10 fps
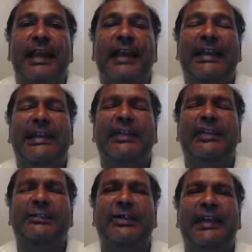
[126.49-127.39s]
And it
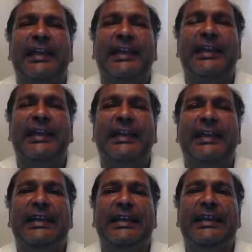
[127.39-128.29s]
could be
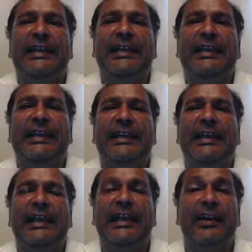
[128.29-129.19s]

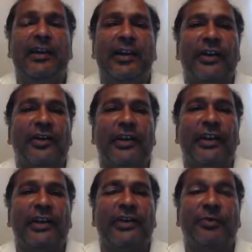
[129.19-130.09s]
errors
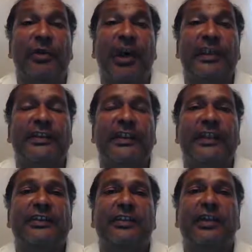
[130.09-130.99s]
in the
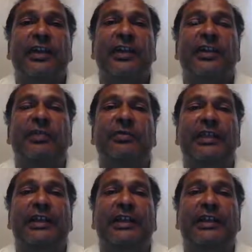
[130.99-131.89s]
process, or it could
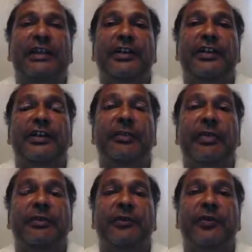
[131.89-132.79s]
be
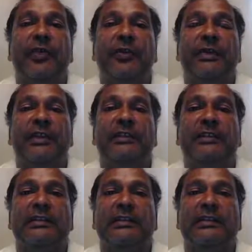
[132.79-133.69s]
human performance